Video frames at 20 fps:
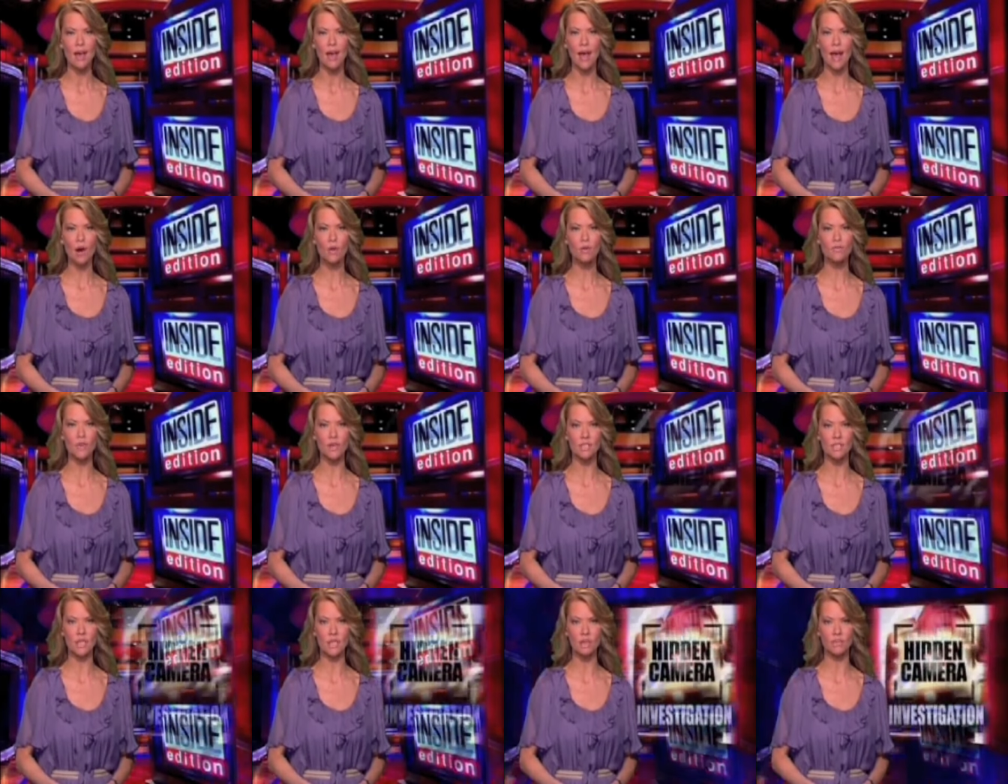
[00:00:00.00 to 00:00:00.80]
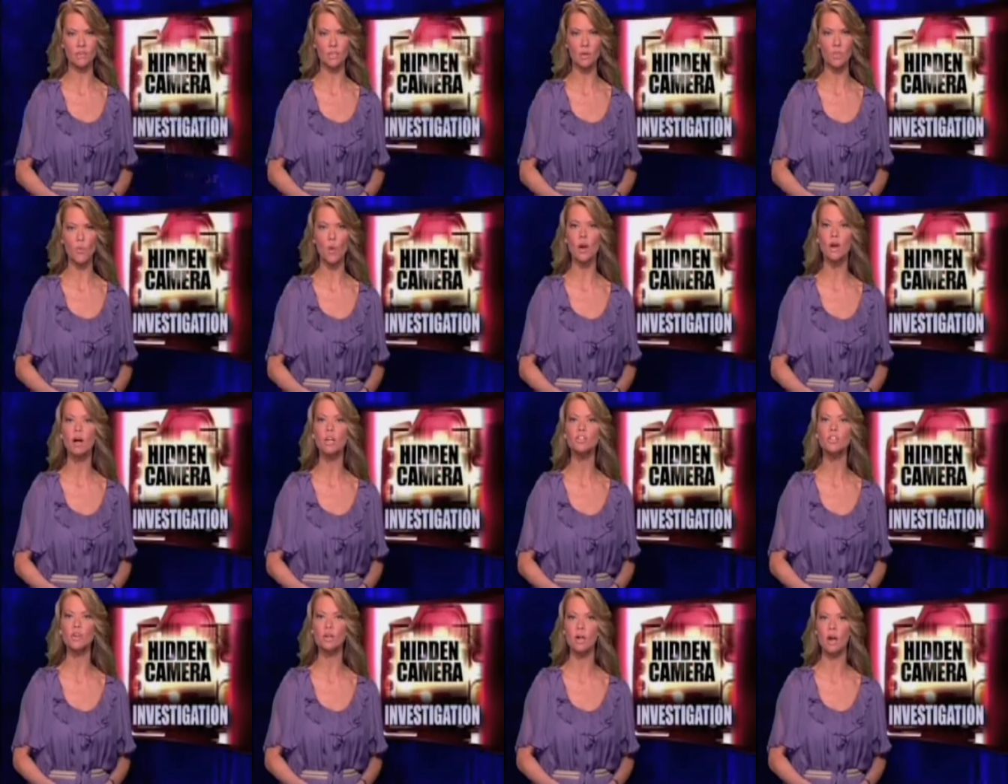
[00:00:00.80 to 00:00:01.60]
Our investigative team went
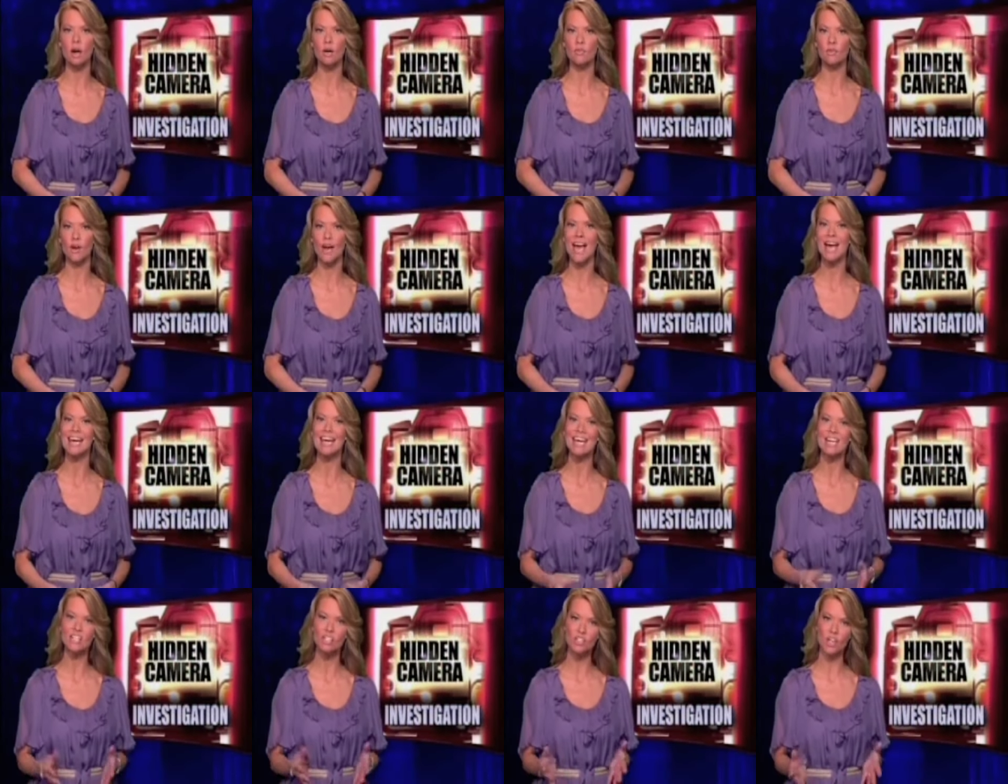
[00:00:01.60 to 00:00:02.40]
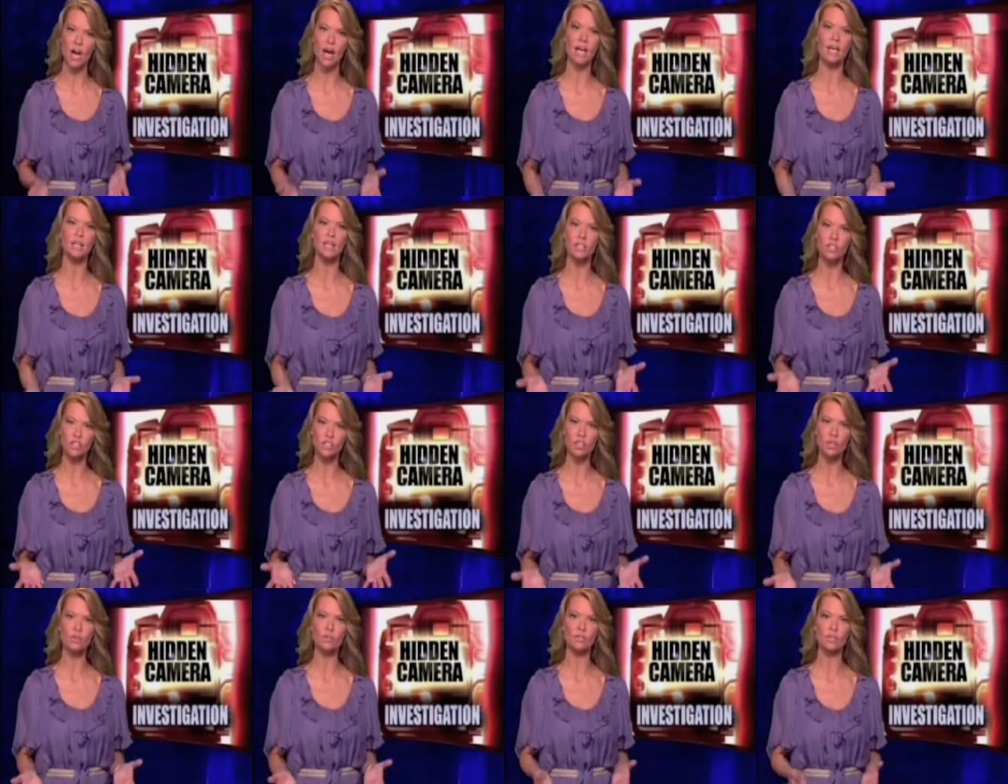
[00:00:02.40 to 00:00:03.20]
undercover at a giant
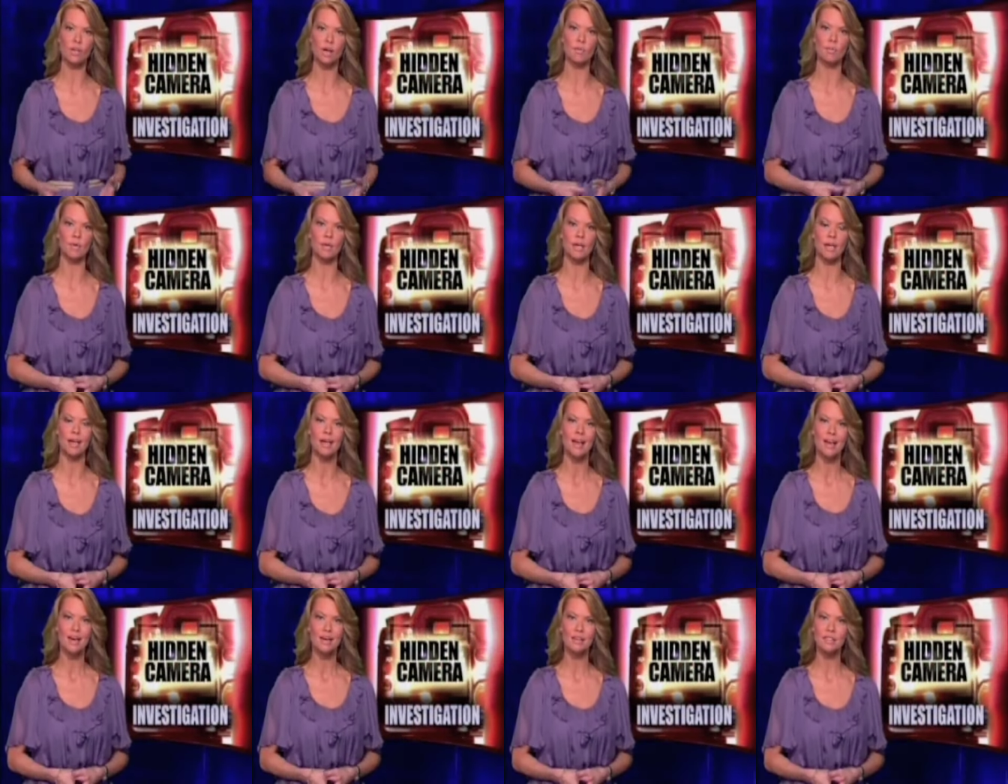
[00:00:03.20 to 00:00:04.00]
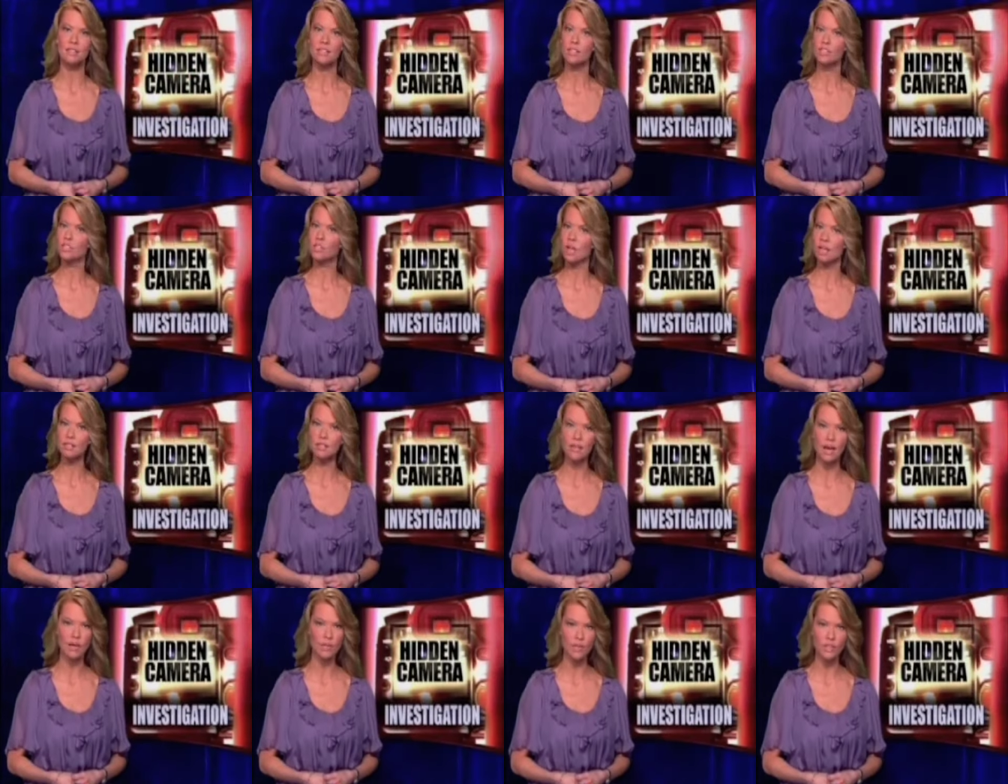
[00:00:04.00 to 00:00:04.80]
insurance company to see
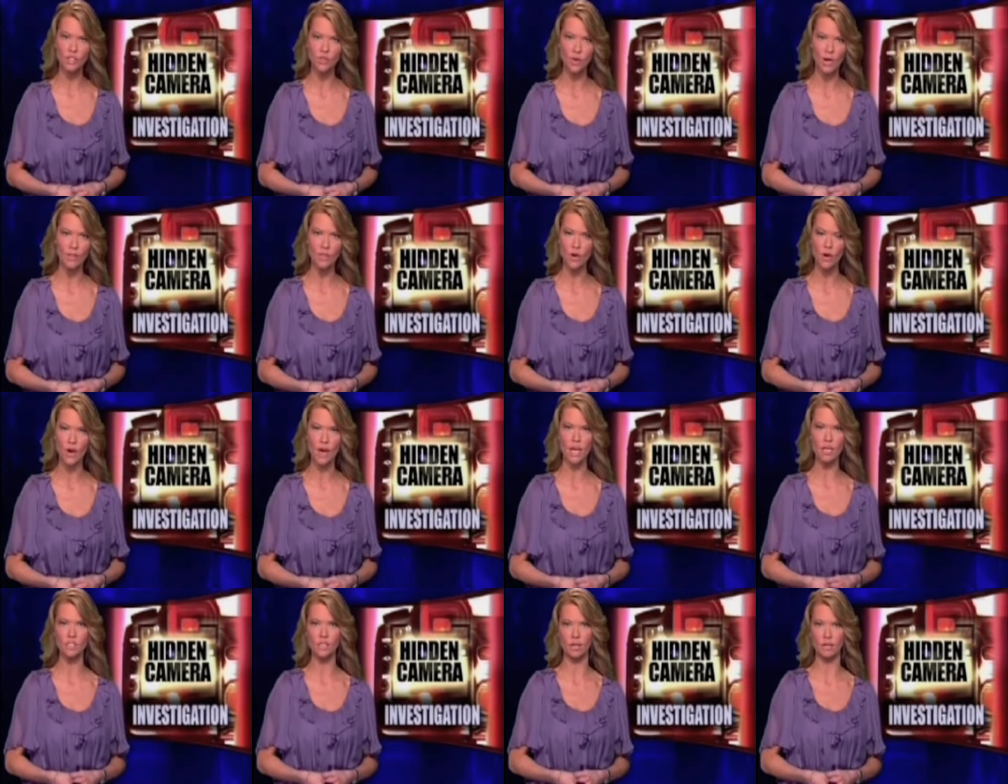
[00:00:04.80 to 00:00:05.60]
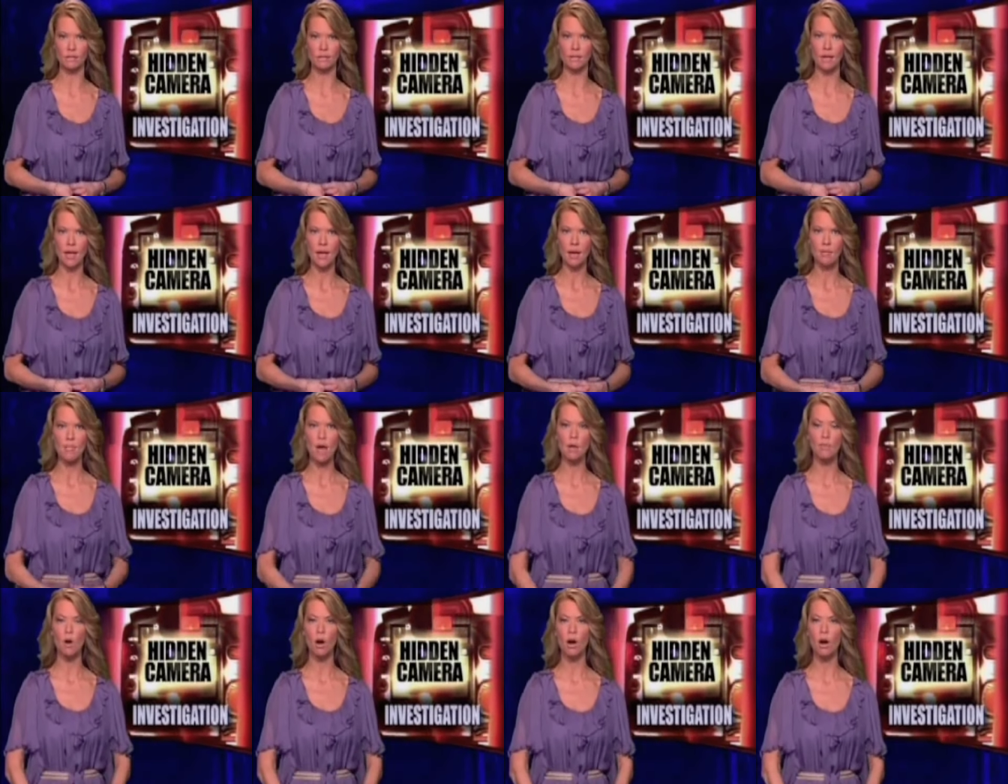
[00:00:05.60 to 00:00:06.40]
just how they train their agents.
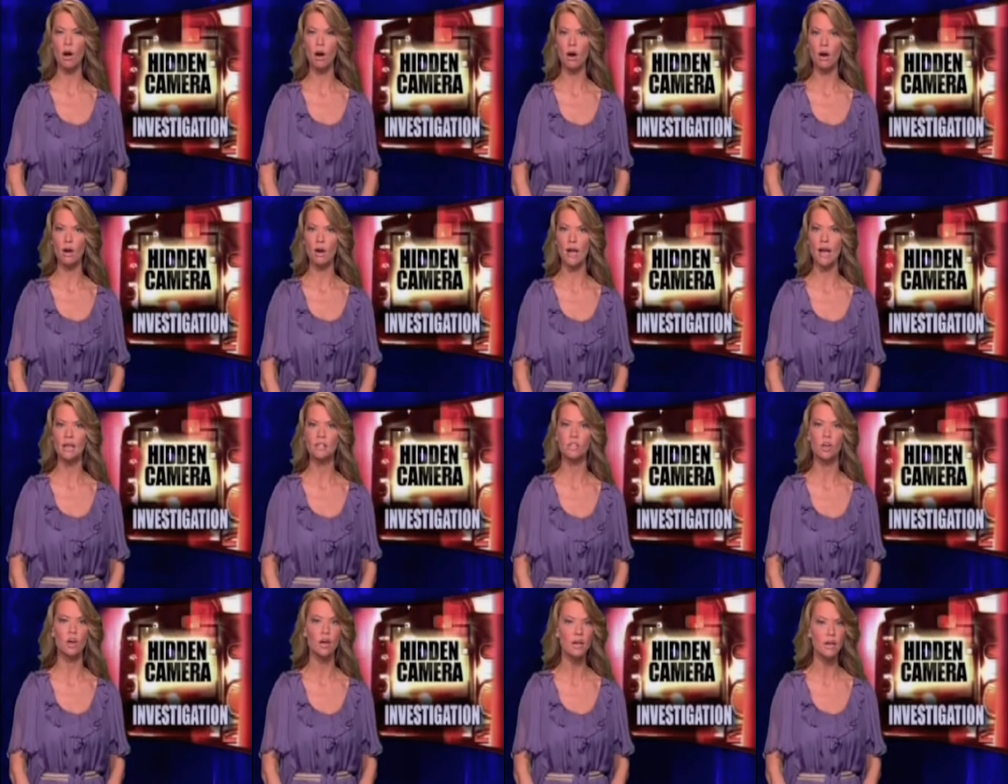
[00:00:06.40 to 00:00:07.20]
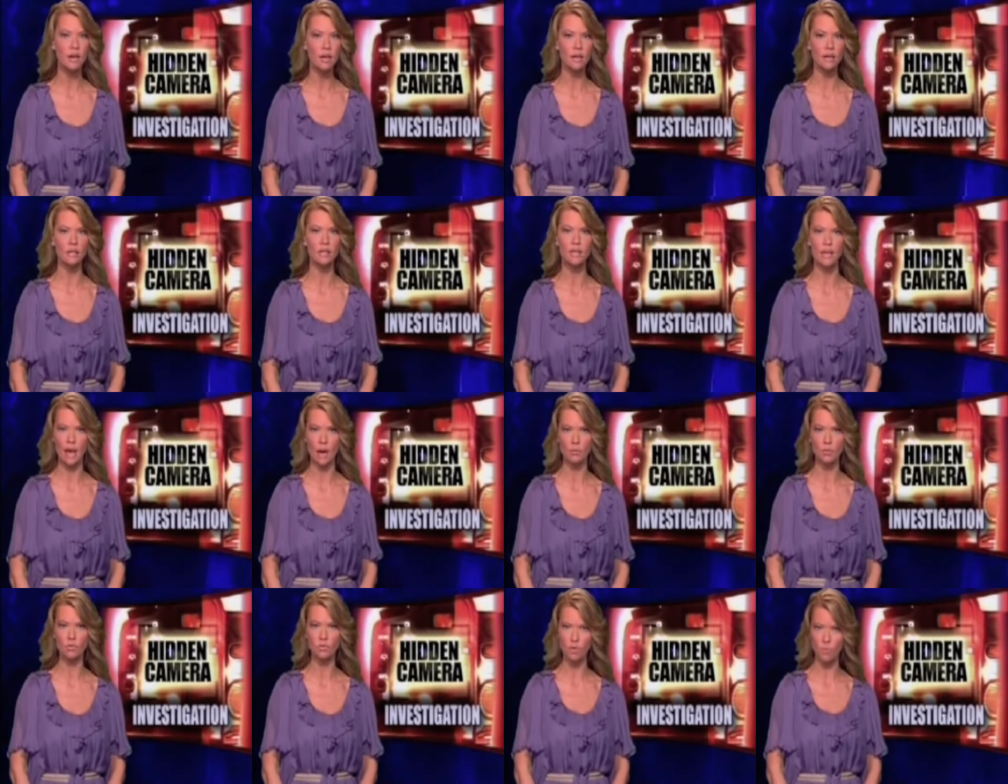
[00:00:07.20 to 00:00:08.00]
Matt Mahar has our hidden
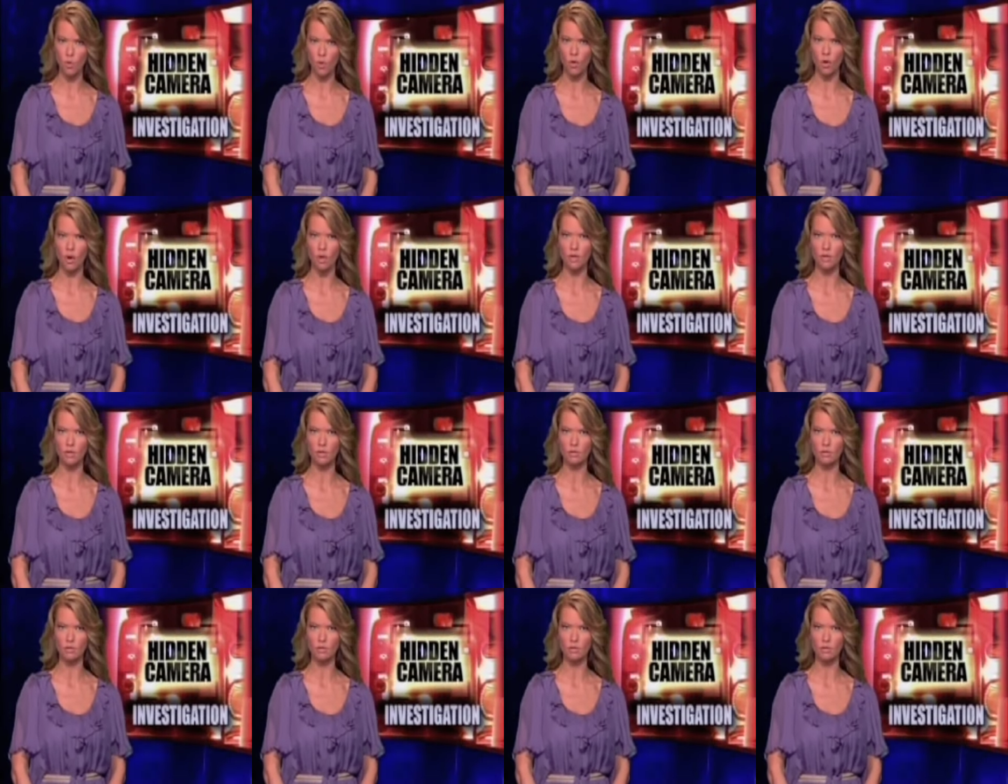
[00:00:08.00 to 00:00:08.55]
camera report.